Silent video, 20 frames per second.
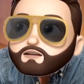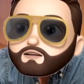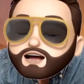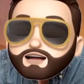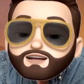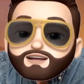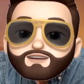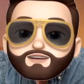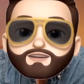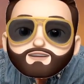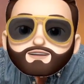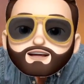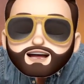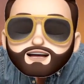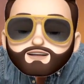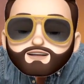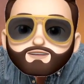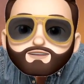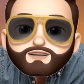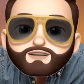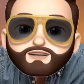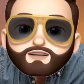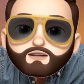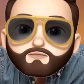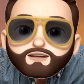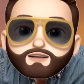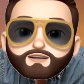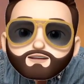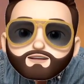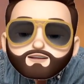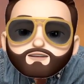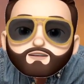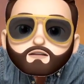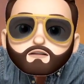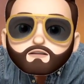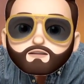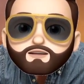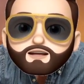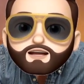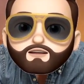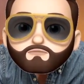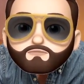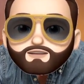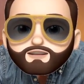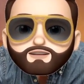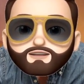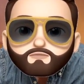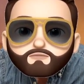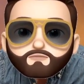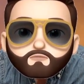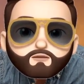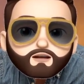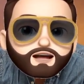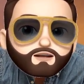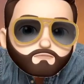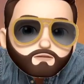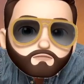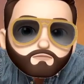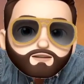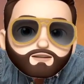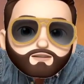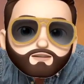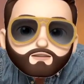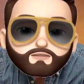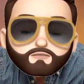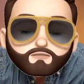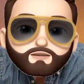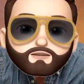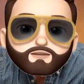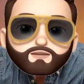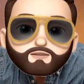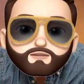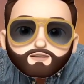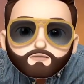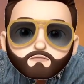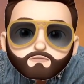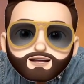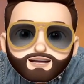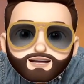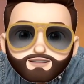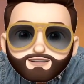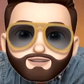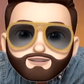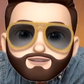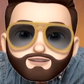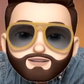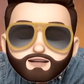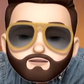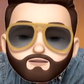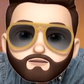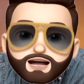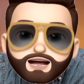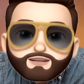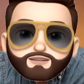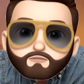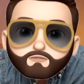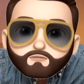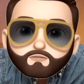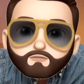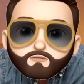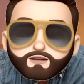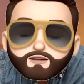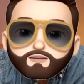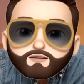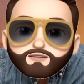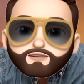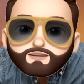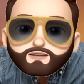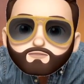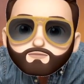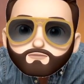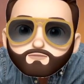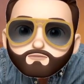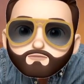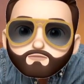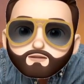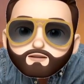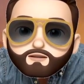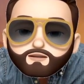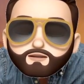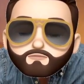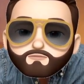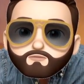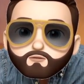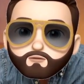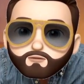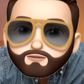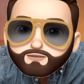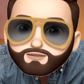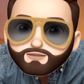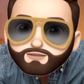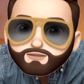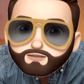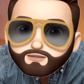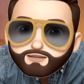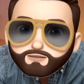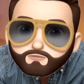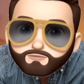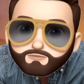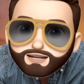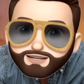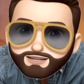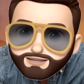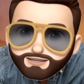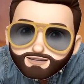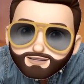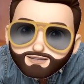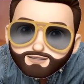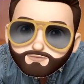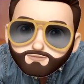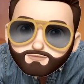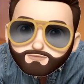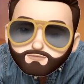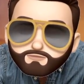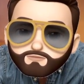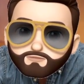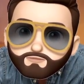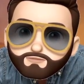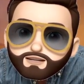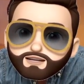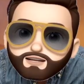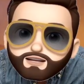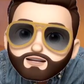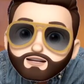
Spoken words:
And this is, again, done in OBS. If this is what I'm able to do with 30 minutes, imagine what you can do with more than 30 minutes.